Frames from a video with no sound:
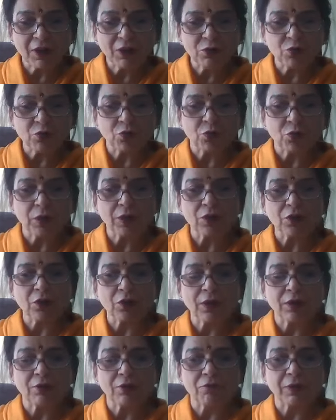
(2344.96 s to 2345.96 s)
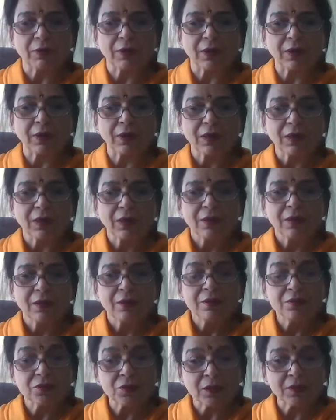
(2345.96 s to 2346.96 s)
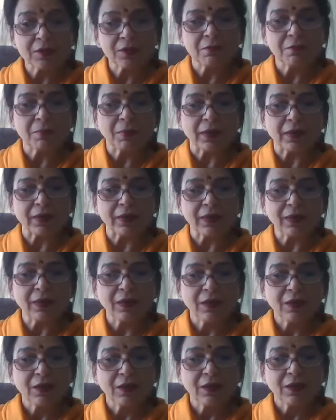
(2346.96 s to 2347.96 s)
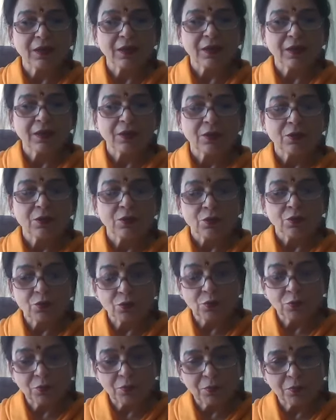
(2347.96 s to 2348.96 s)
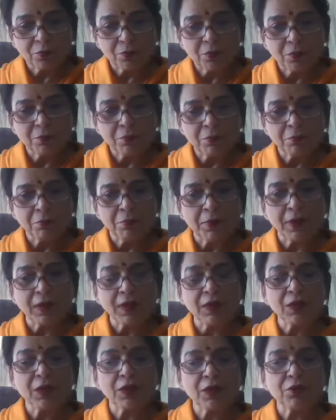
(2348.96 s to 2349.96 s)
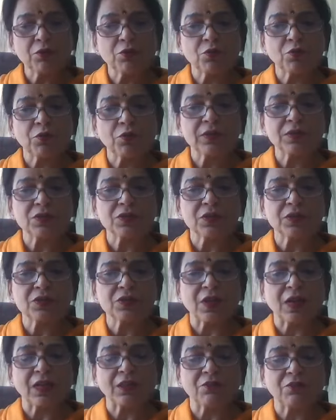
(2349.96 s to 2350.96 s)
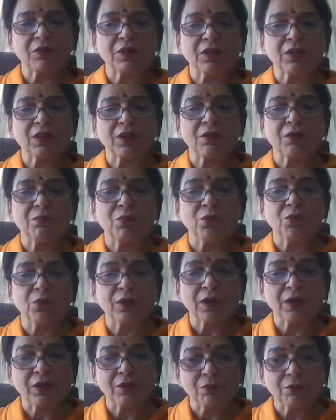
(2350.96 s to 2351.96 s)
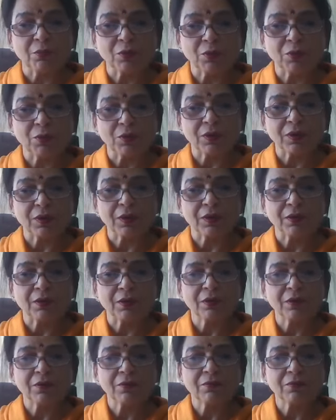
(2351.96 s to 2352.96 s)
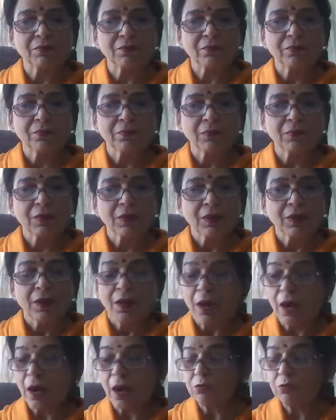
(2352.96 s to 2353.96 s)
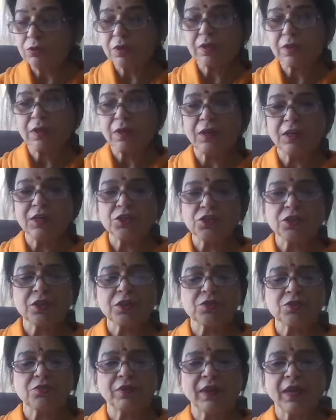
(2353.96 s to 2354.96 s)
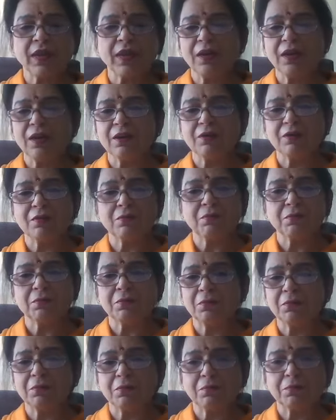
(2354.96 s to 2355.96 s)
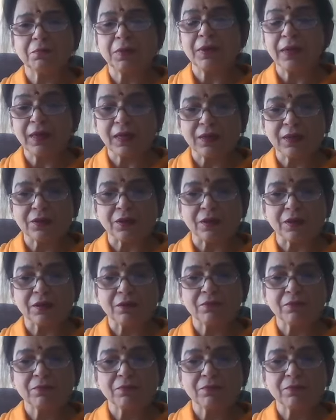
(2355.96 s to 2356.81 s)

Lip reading: we got to work on our subtle body to bring it towards the sattvikta more and more. Outer conditions we cannot predict.